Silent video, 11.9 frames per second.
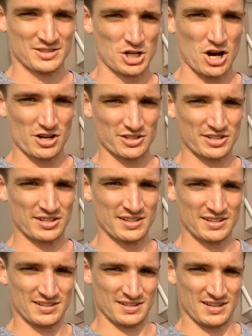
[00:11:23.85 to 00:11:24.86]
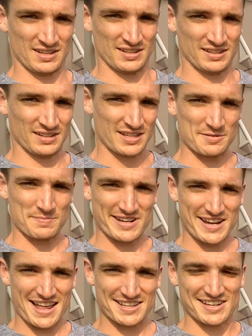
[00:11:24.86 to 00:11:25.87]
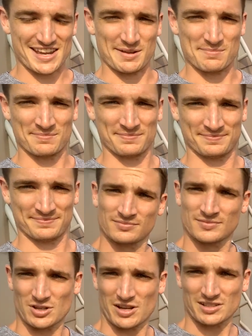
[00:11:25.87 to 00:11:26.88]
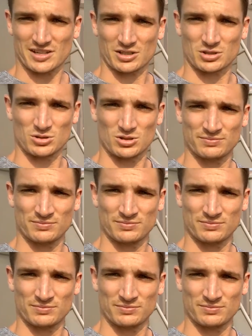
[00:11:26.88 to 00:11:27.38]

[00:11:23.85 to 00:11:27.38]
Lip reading: Charles, that's my dad's name. So that's kind of cool.